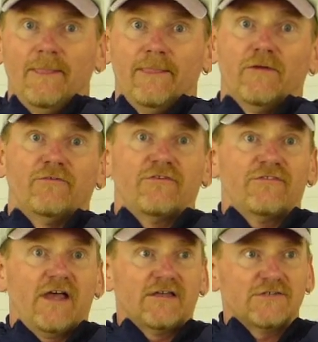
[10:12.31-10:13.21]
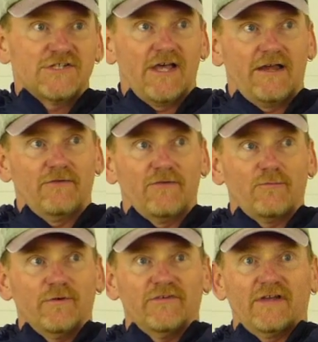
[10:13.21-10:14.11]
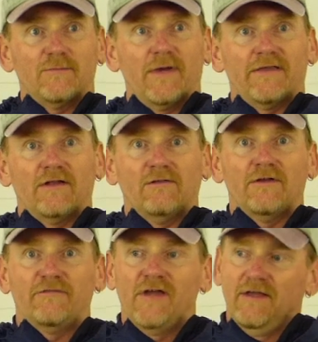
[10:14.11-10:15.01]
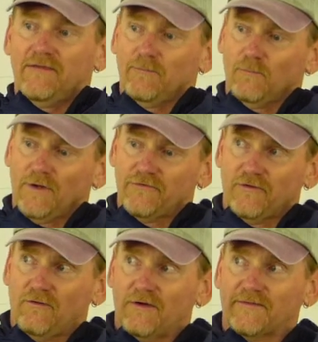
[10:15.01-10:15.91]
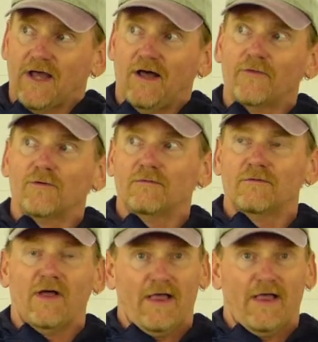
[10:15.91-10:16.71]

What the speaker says: There's a second shadow that's projected by the cliff that runs along the other